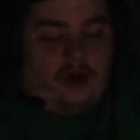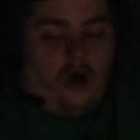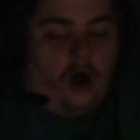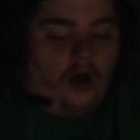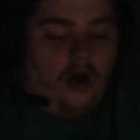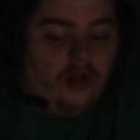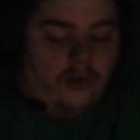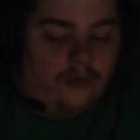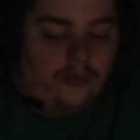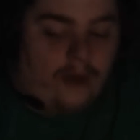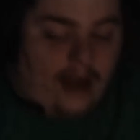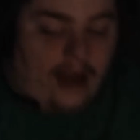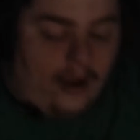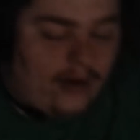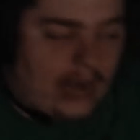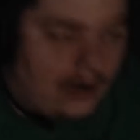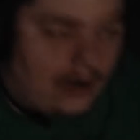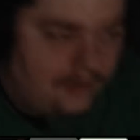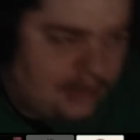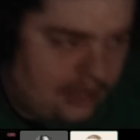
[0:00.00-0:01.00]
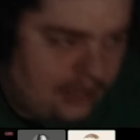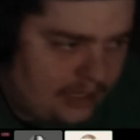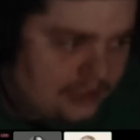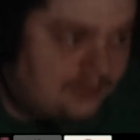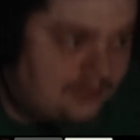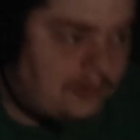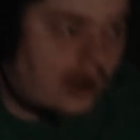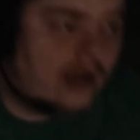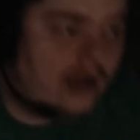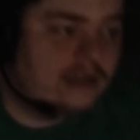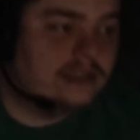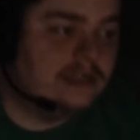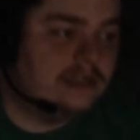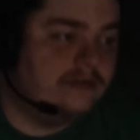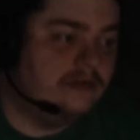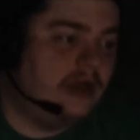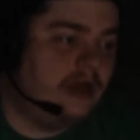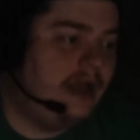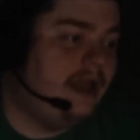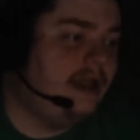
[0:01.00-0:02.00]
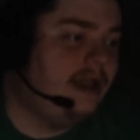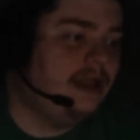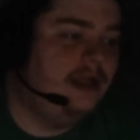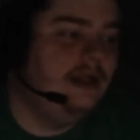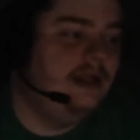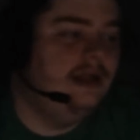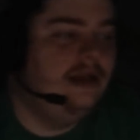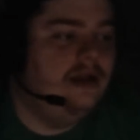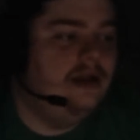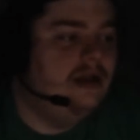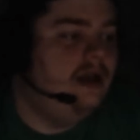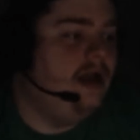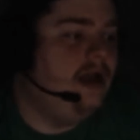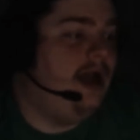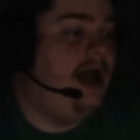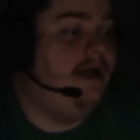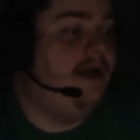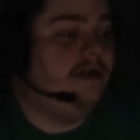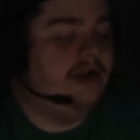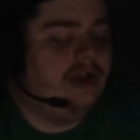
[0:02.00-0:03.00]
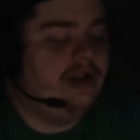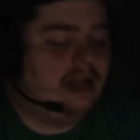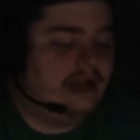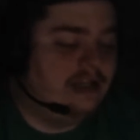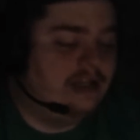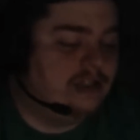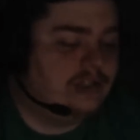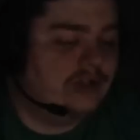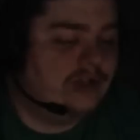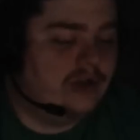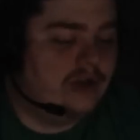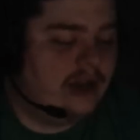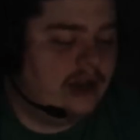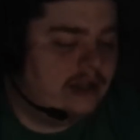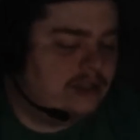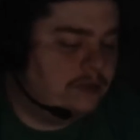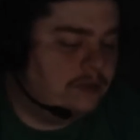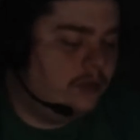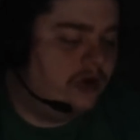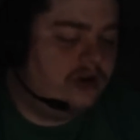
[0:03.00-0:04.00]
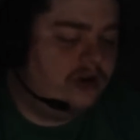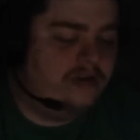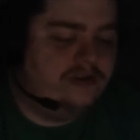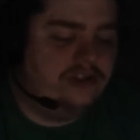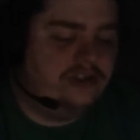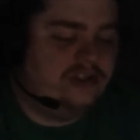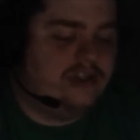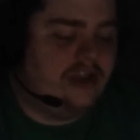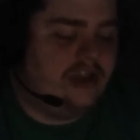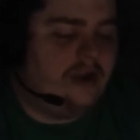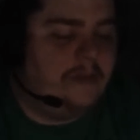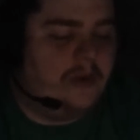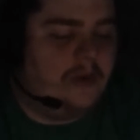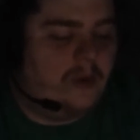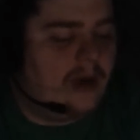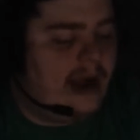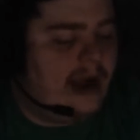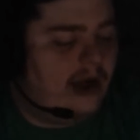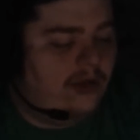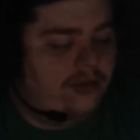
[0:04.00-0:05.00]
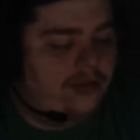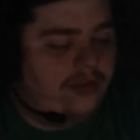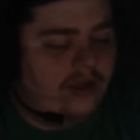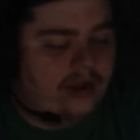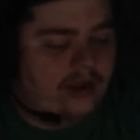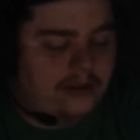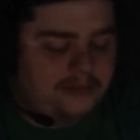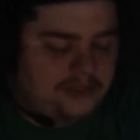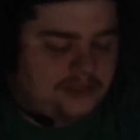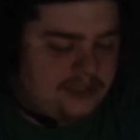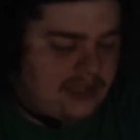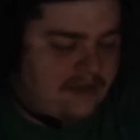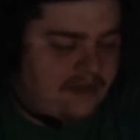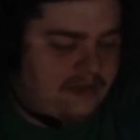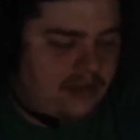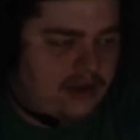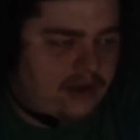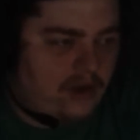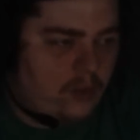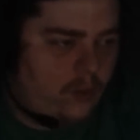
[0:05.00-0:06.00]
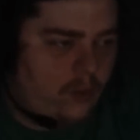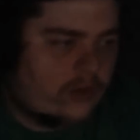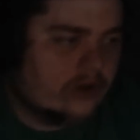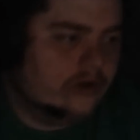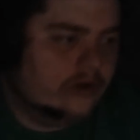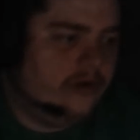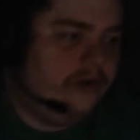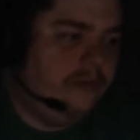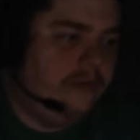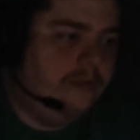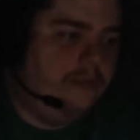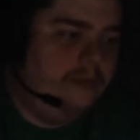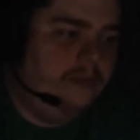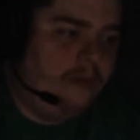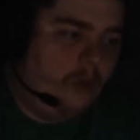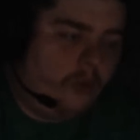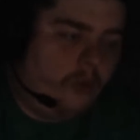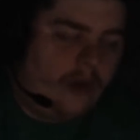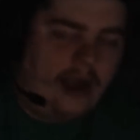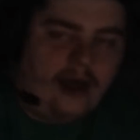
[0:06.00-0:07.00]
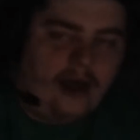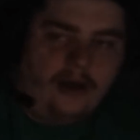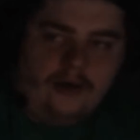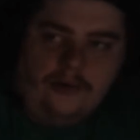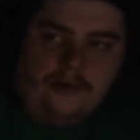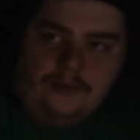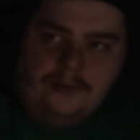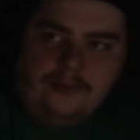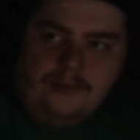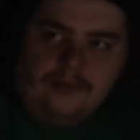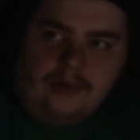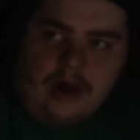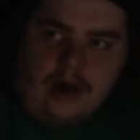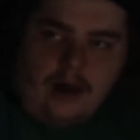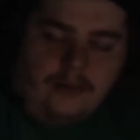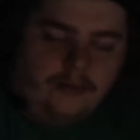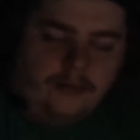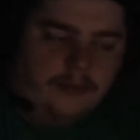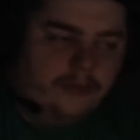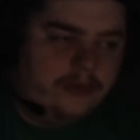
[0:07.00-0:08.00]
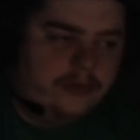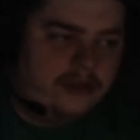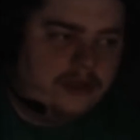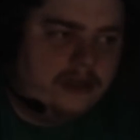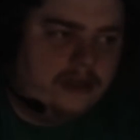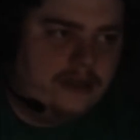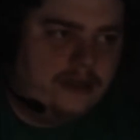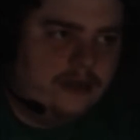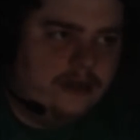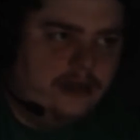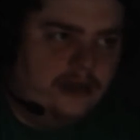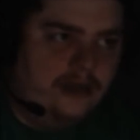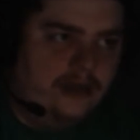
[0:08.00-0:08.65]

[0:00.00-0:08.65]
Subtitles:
Like, all around, everything is positive. Like, everything is good. It's more of just like a morale thing. I'm just having like a weird morale problem with it.